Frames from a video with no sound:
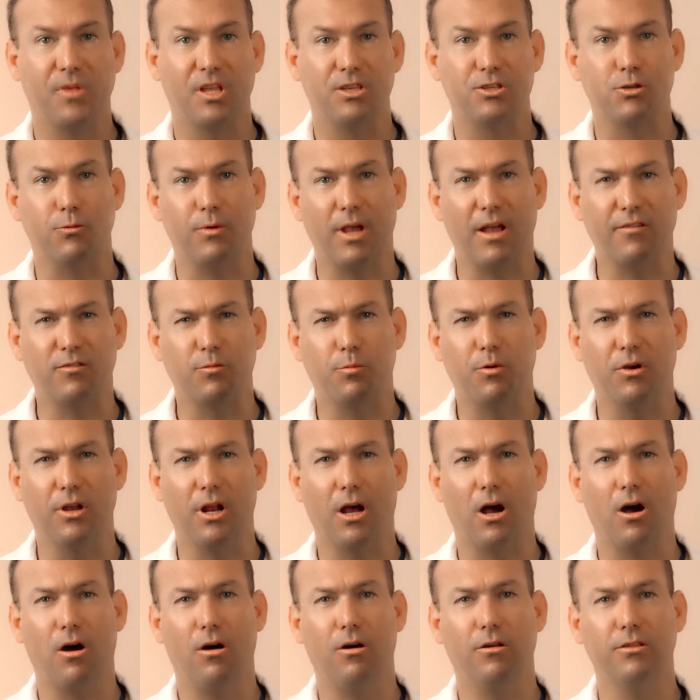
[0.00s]
So we have to put
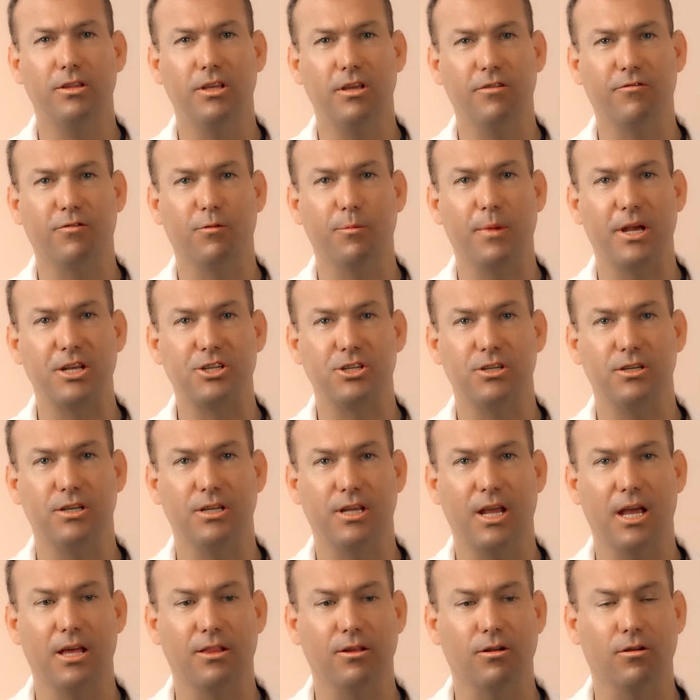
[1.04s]
all the information
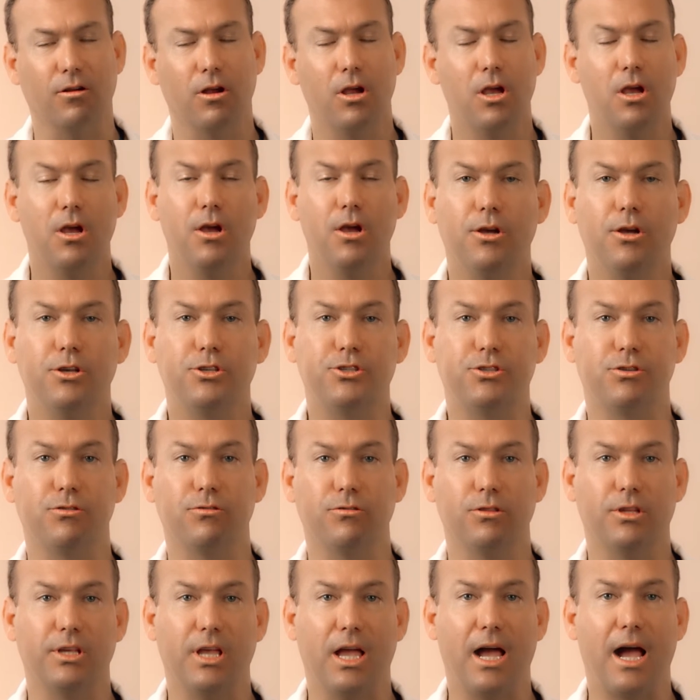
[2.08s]
together.
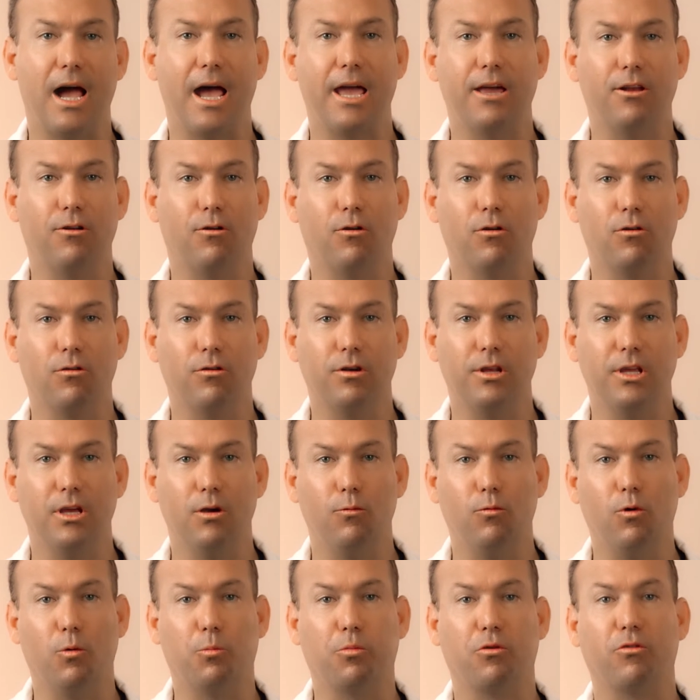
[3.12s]
Certainly a hiatal hernia
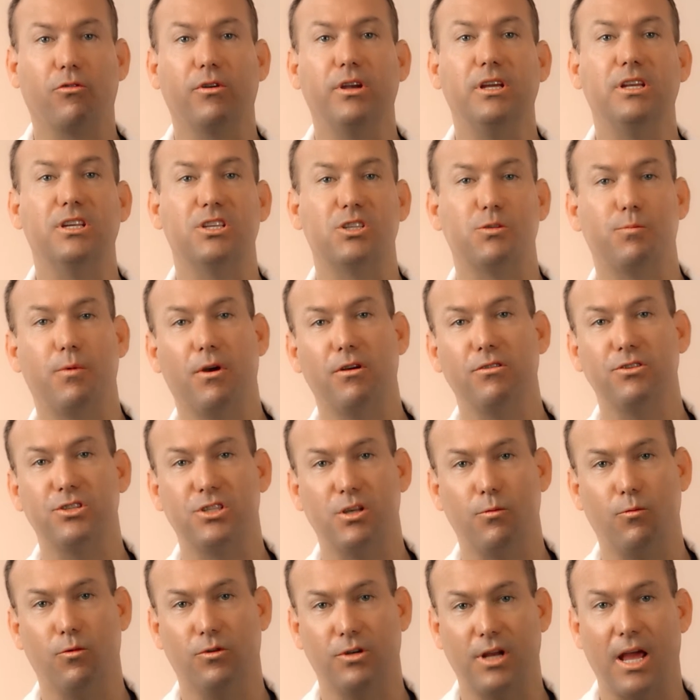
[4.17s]
will predispose
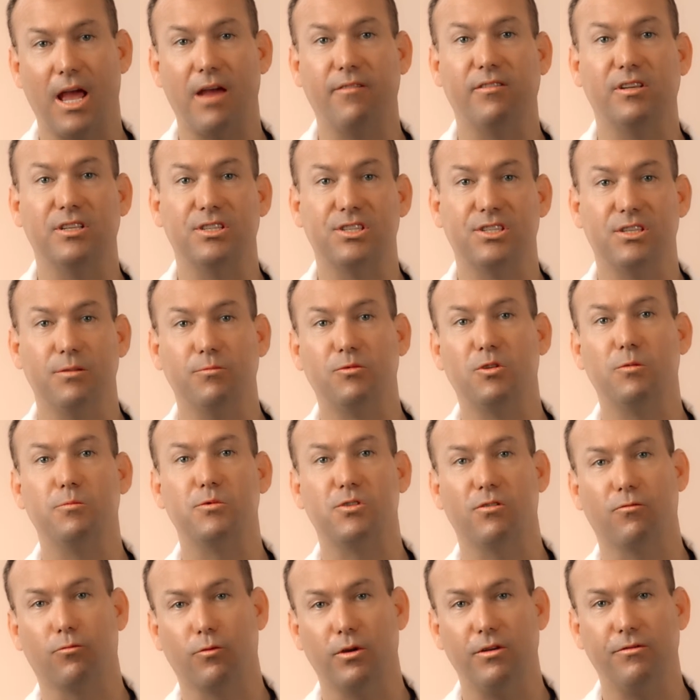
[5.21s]
someone to having
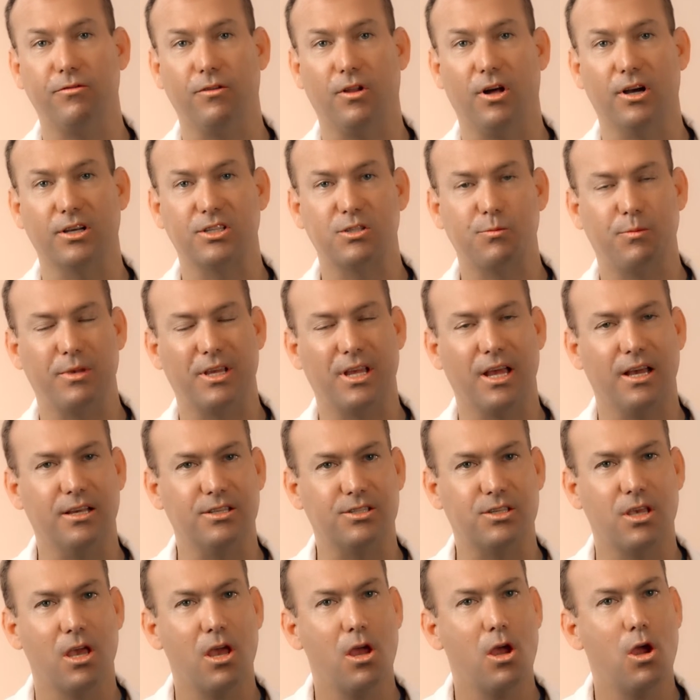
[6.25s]
symptoms of reflux,
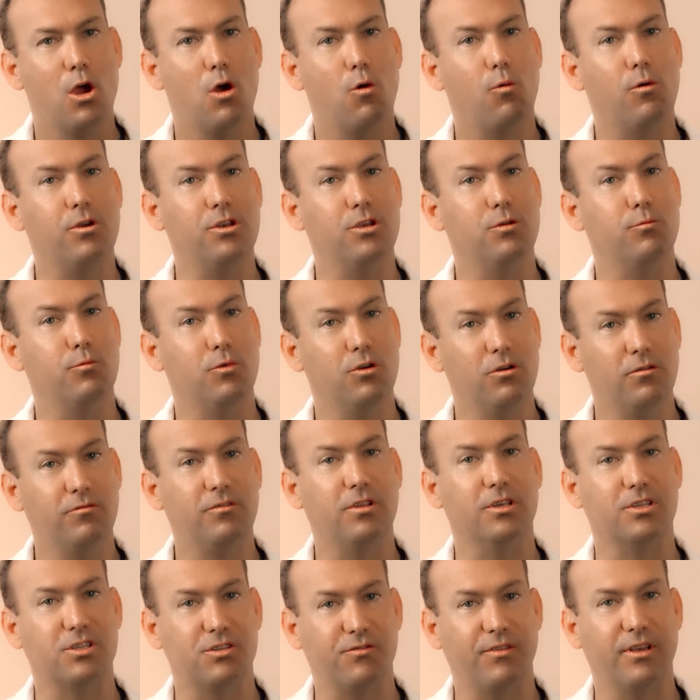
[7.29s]
because when you
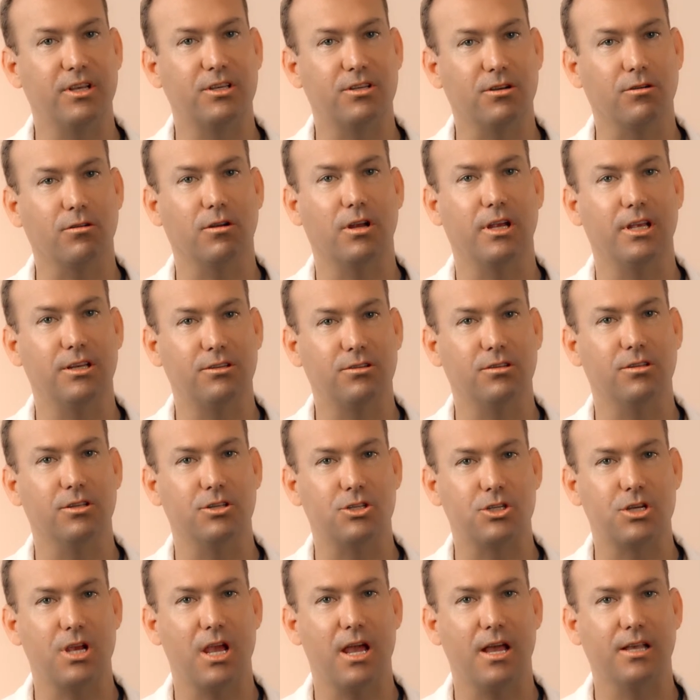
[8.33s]
move the sphincter into
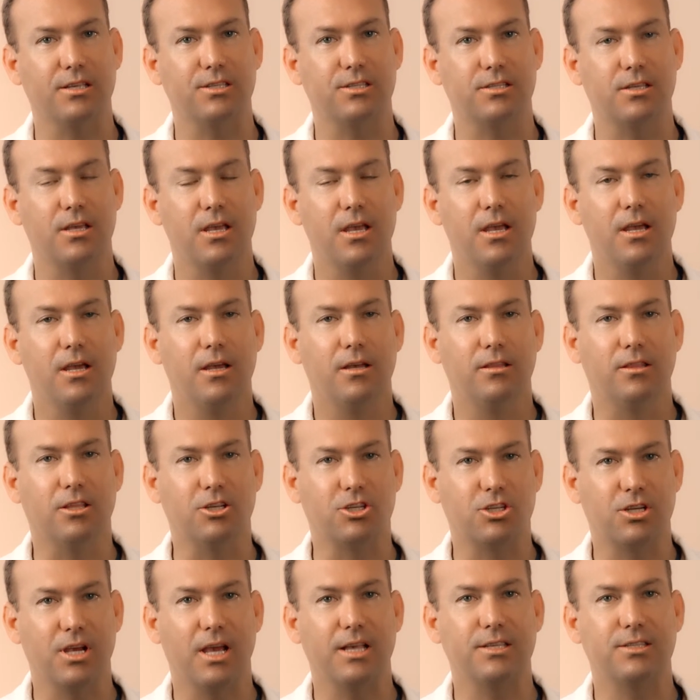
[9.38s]
the chest
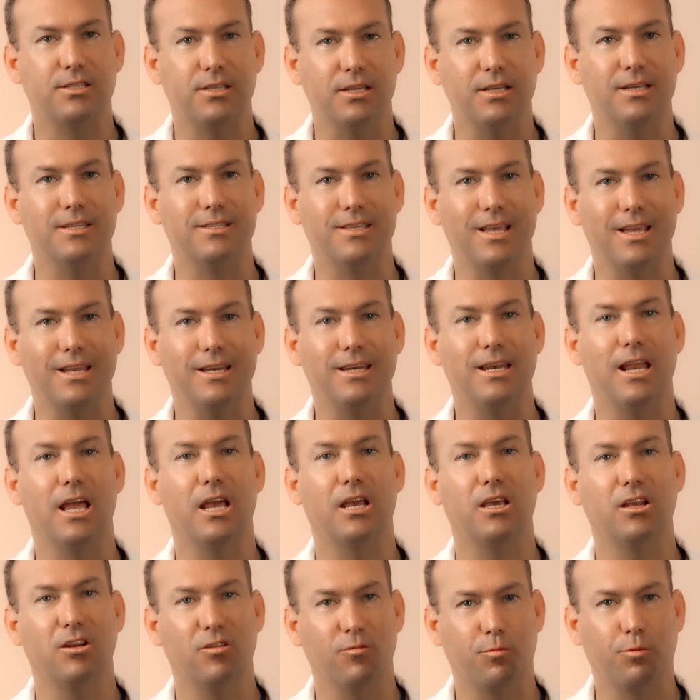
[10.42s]
is a
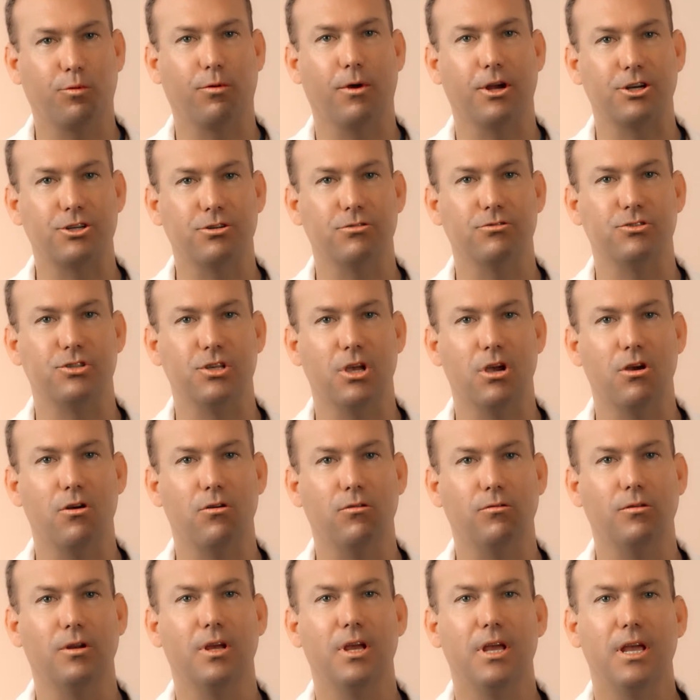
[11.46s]
negative pressure
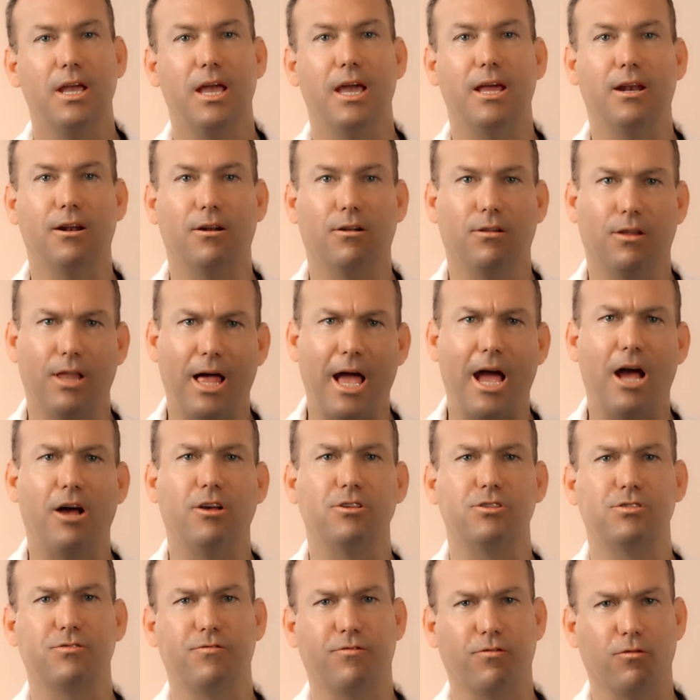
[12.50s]
zone and it
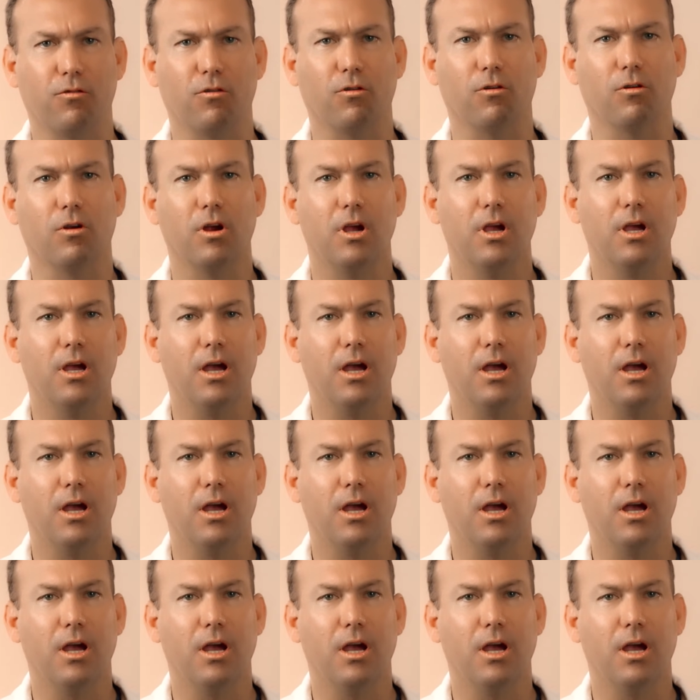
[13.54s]
allows for